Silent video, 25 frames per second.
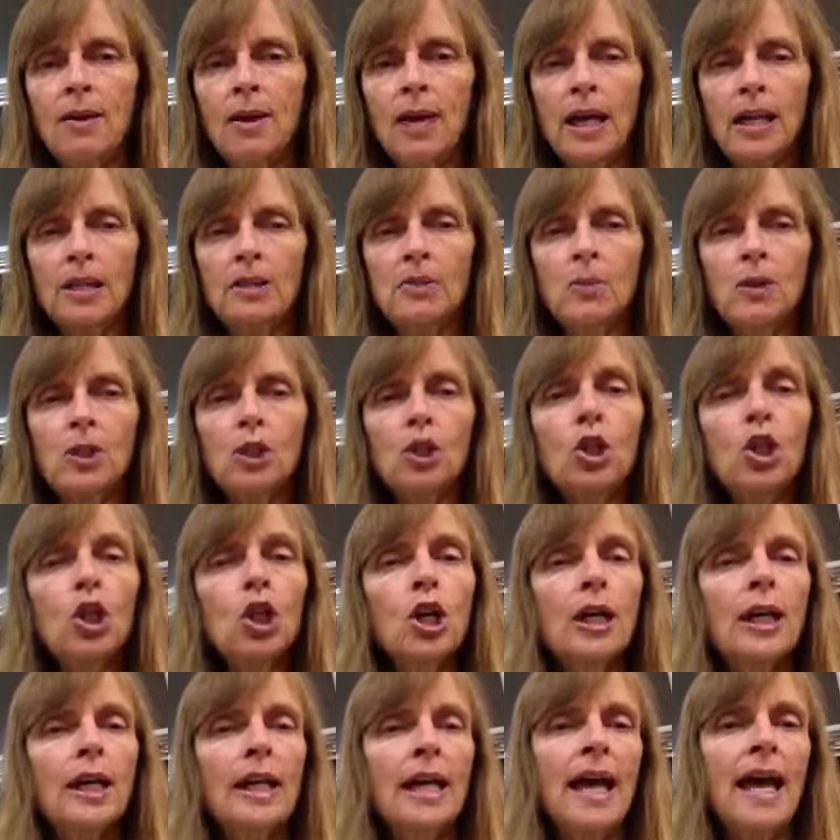as we
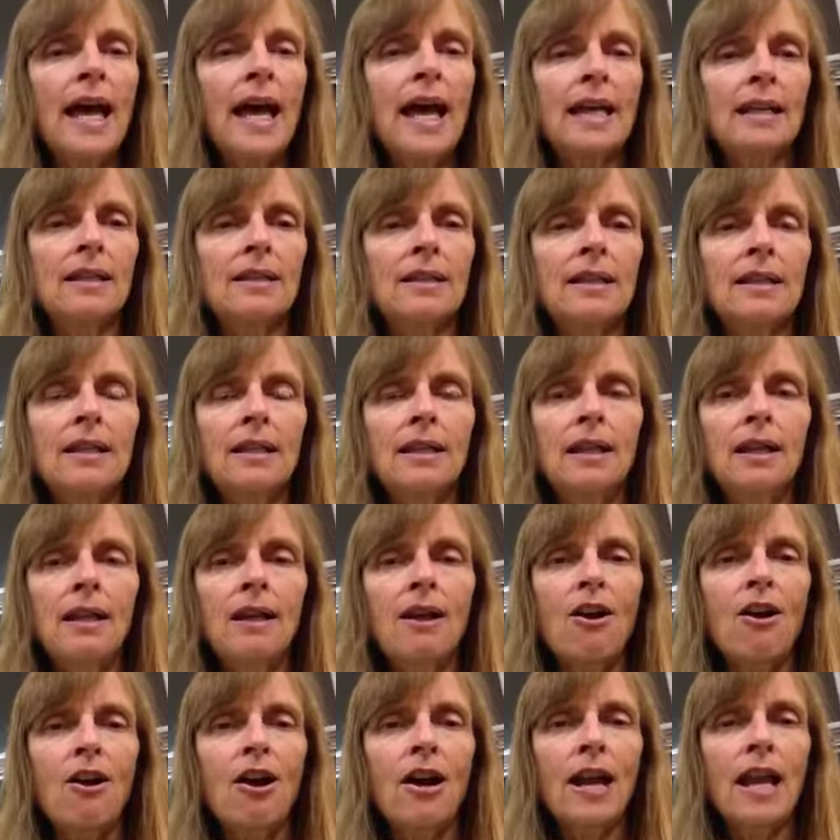look at
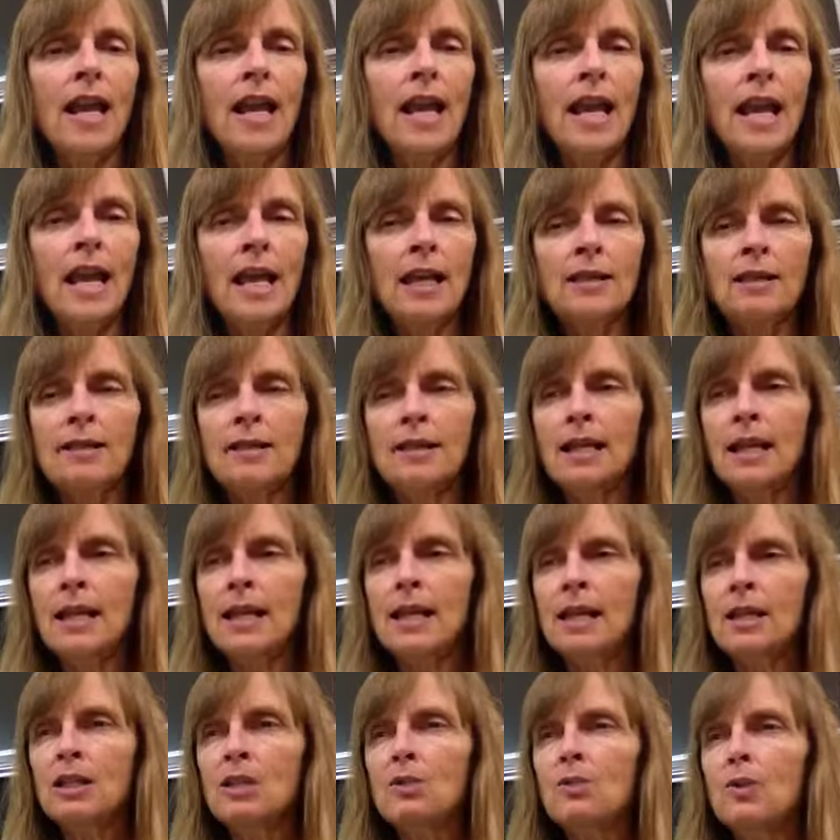our hands
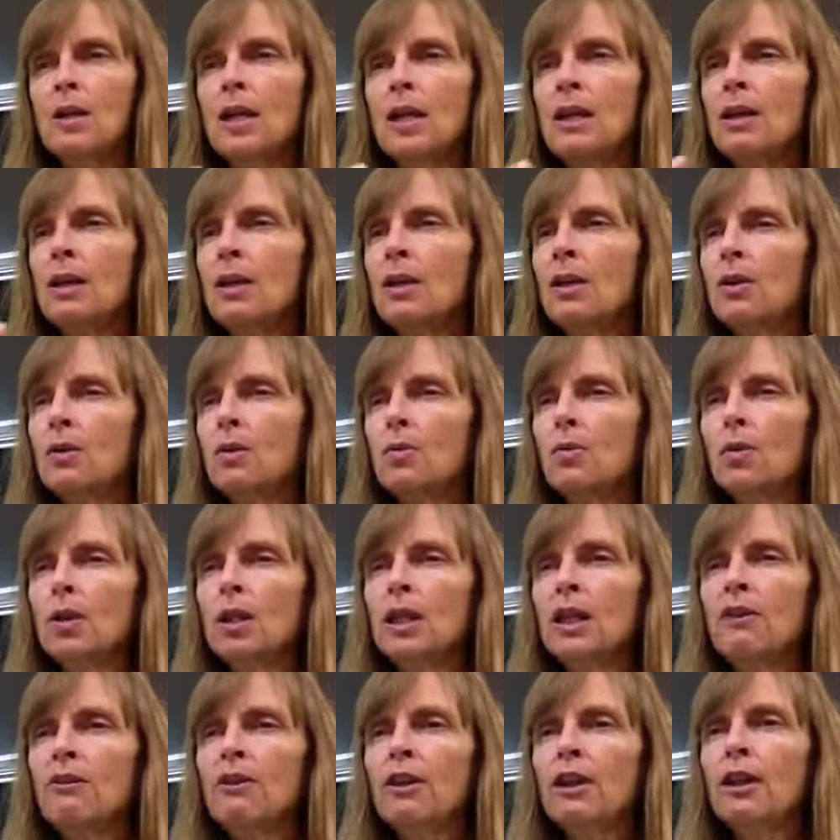and as we
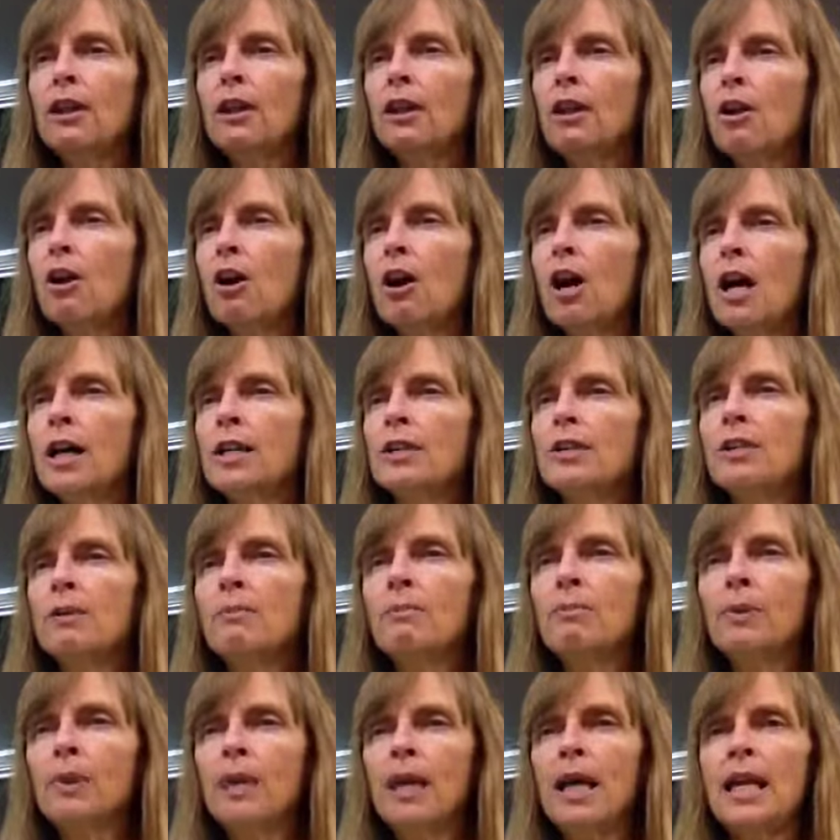really
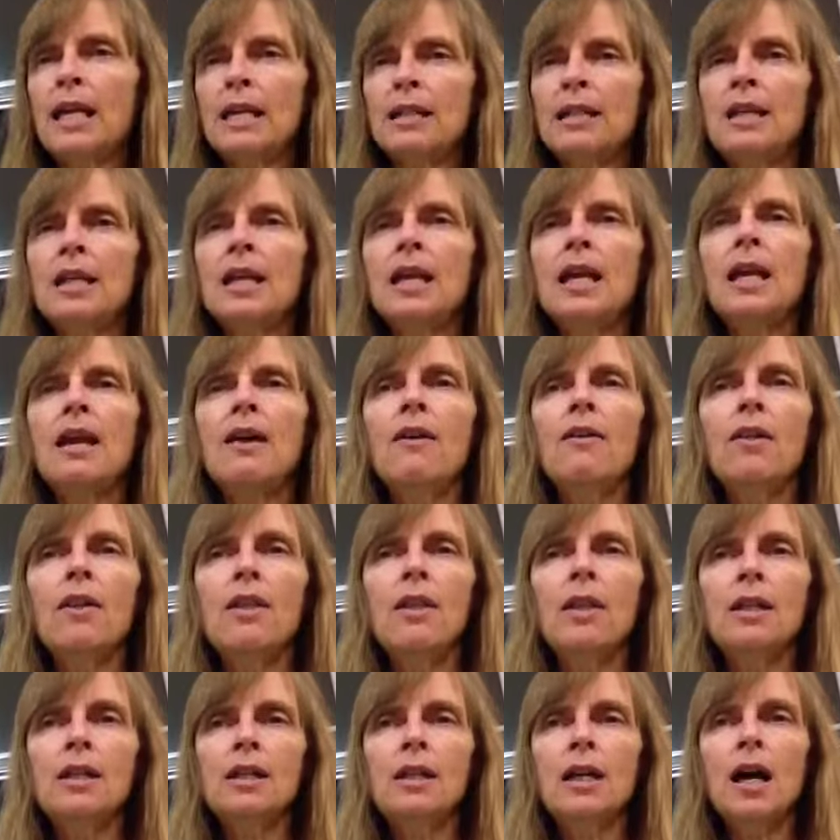contemplate
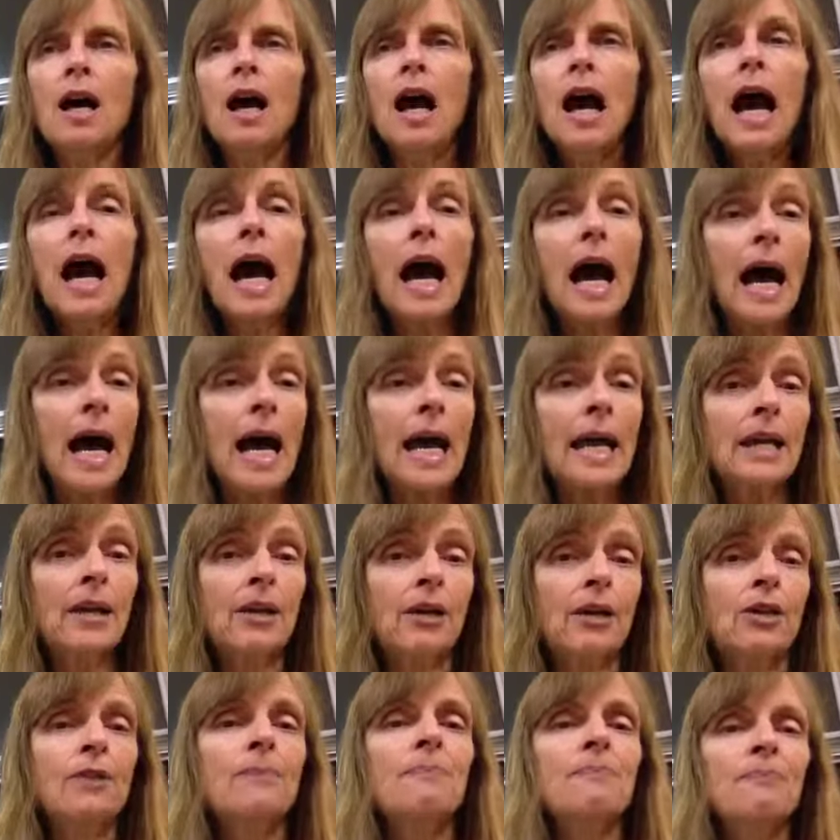the
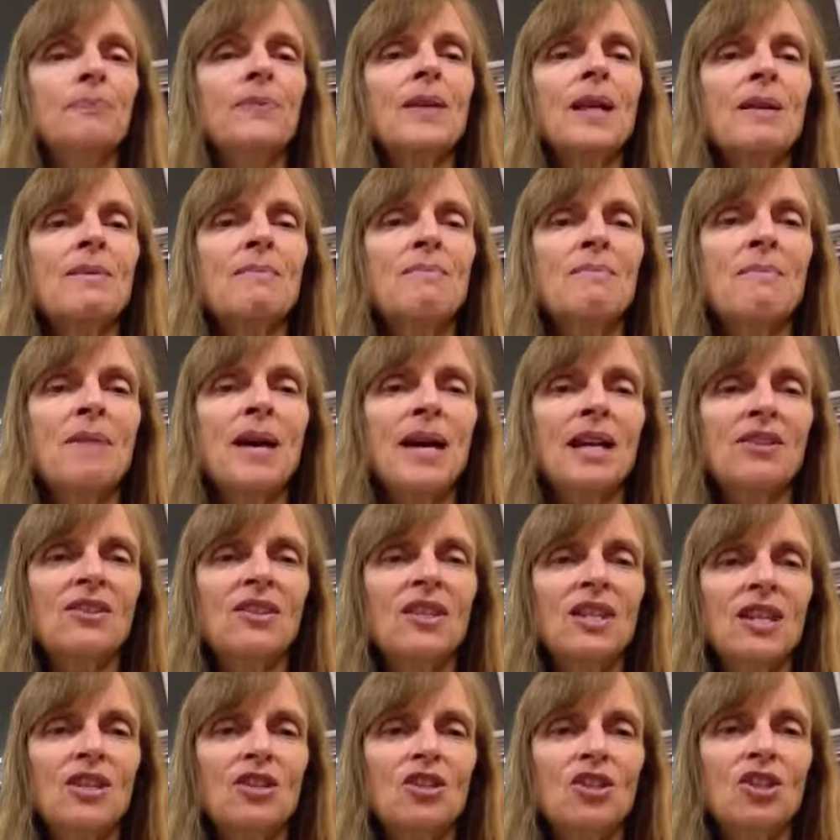higher
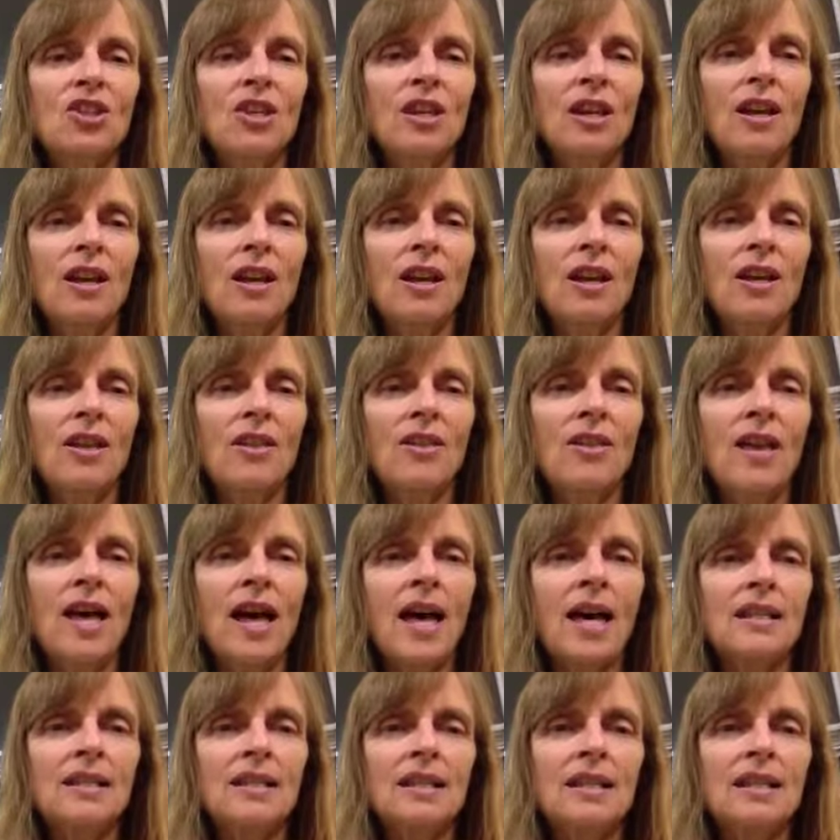message
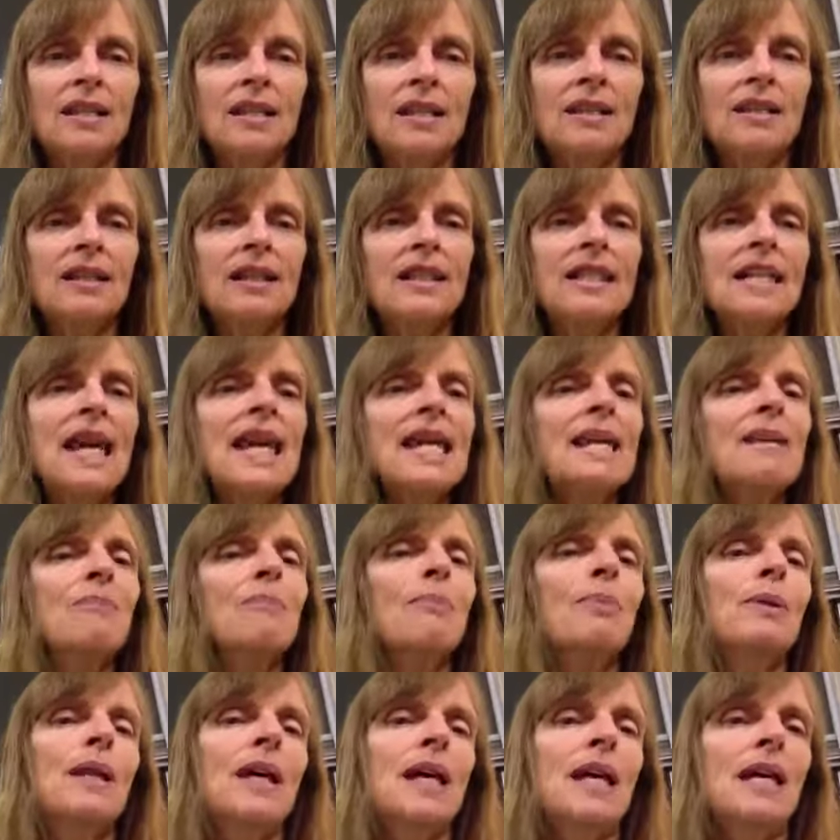that is taking
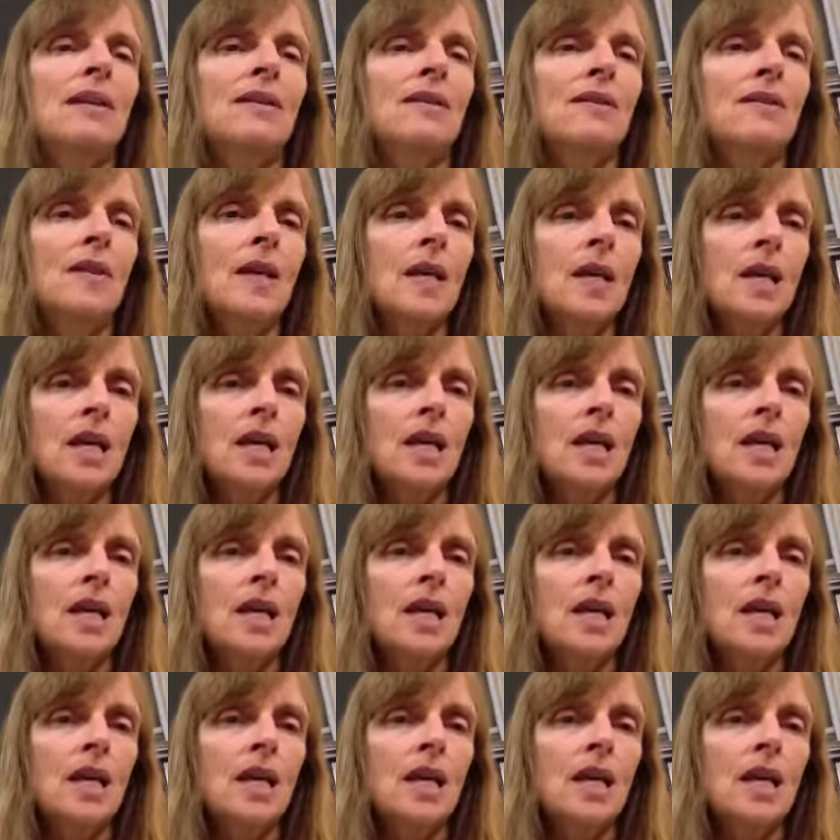place